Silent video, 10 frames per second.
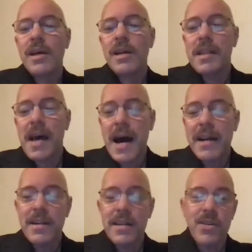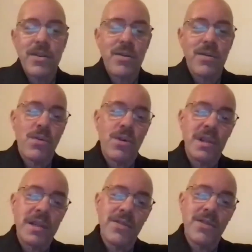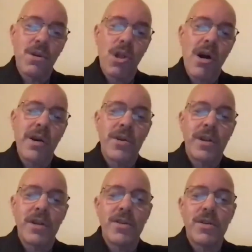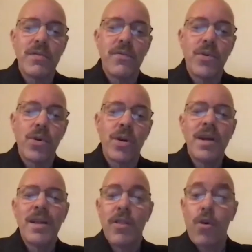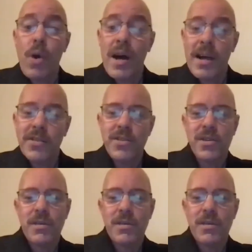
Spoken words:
not an issue, or at least no longer an issue, for the West.